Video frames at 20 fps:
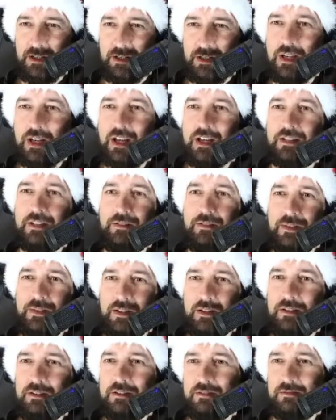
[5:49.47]
and I think
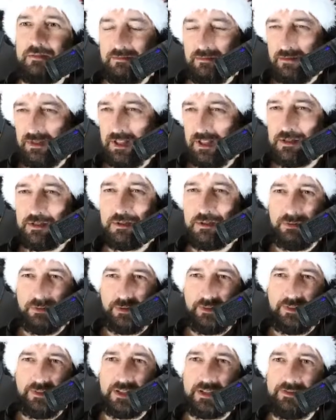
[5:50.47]
let's go with
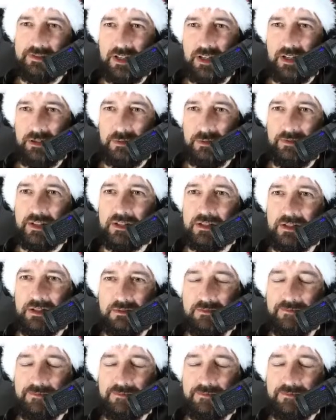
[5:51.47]
this value. That's it.